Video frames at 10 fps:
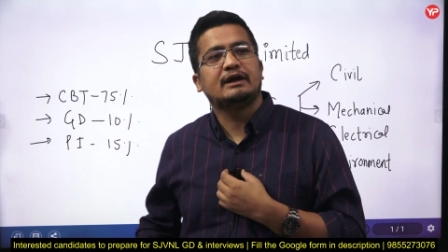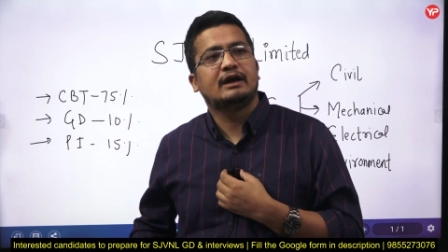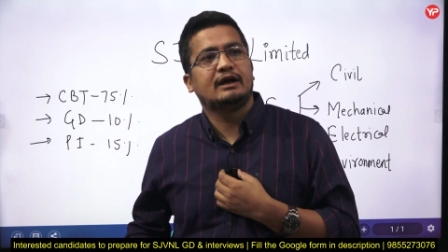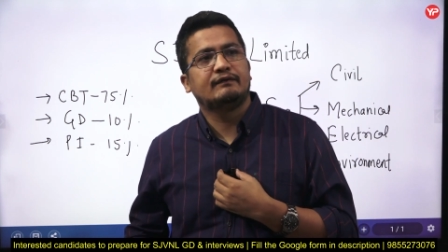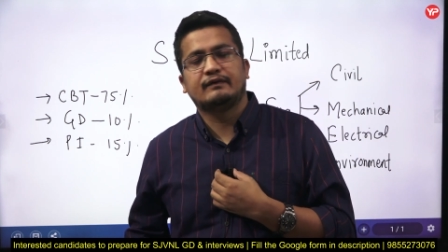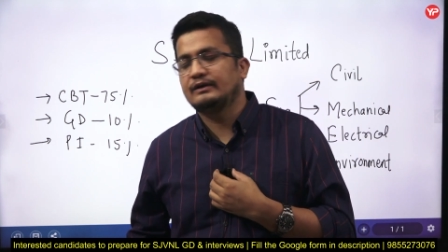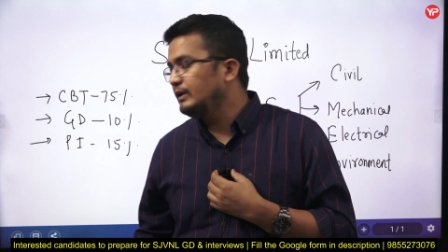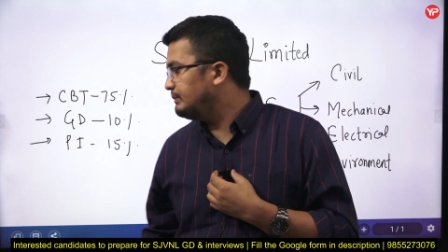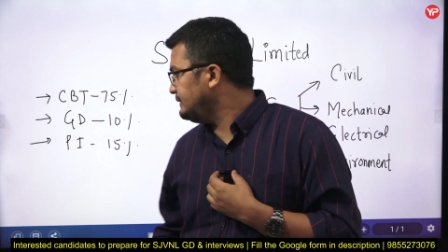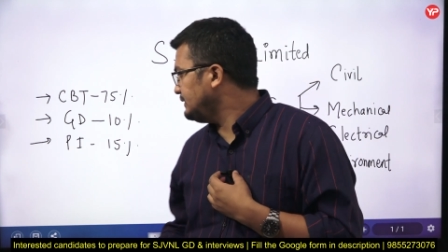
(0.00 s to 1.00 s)
and for
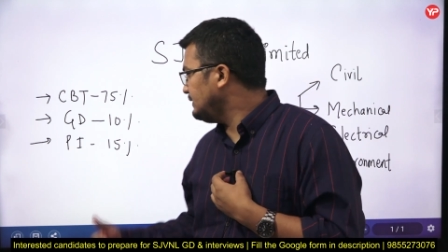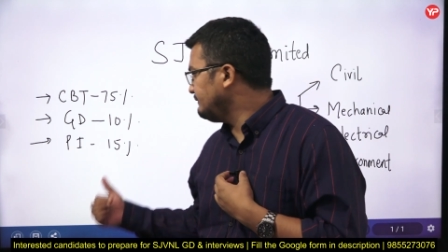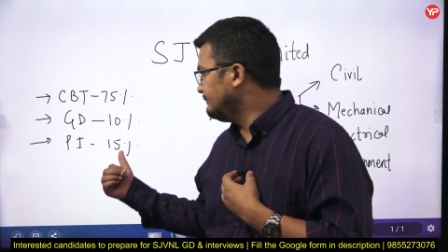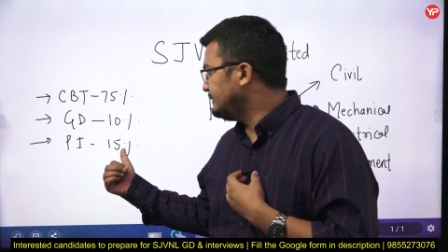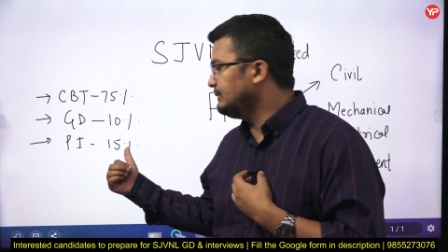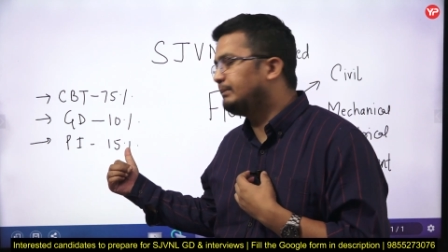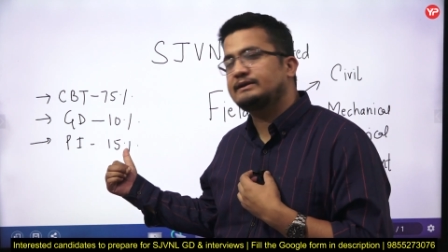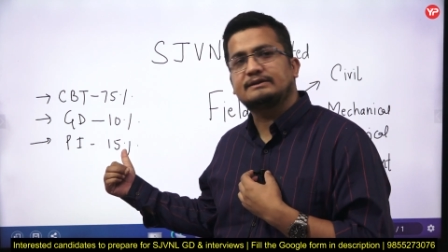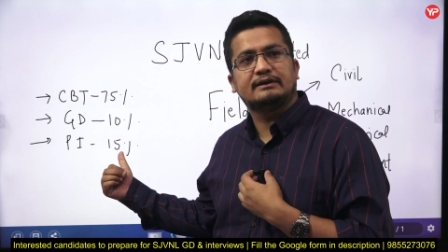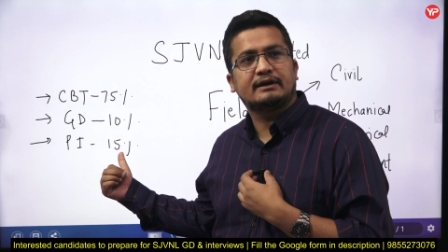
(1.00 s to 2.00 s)
your P I fifteen
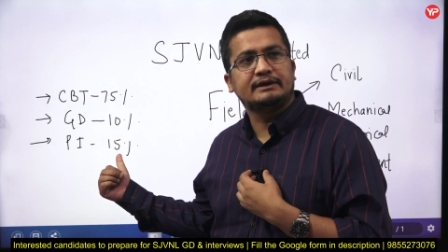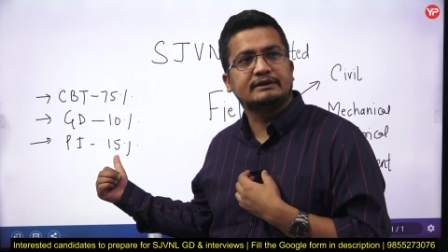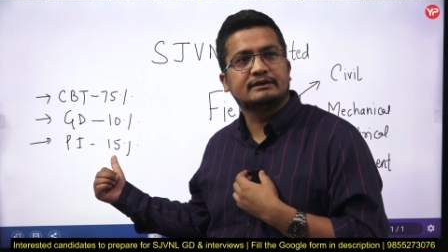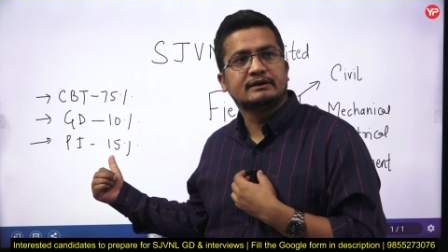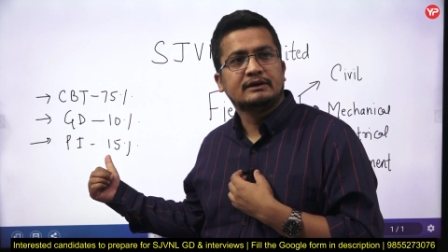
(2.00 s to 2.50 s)
percent, right?